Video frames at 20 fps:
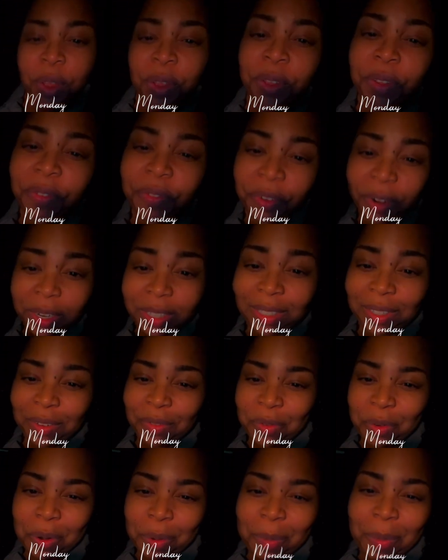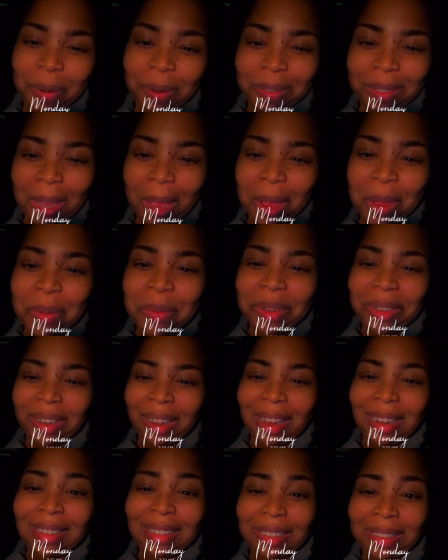First and foremost, I would
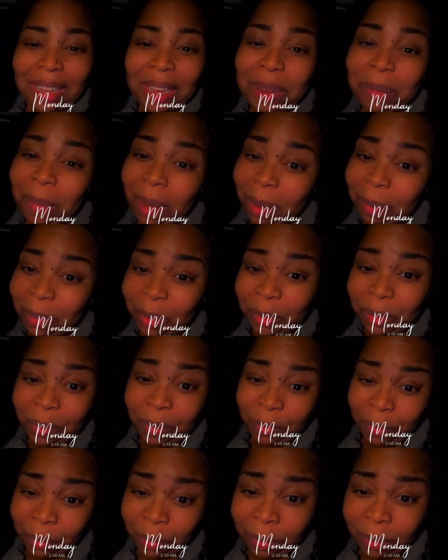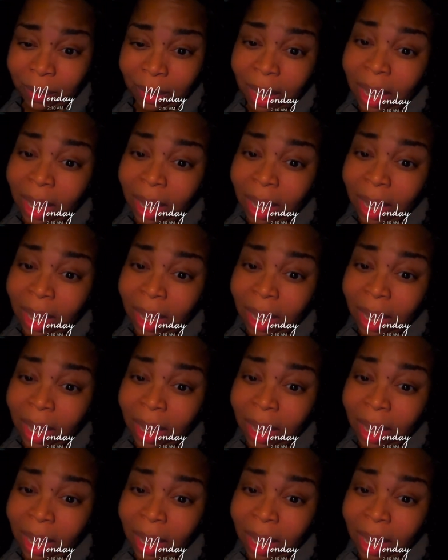like to thank my beautiful,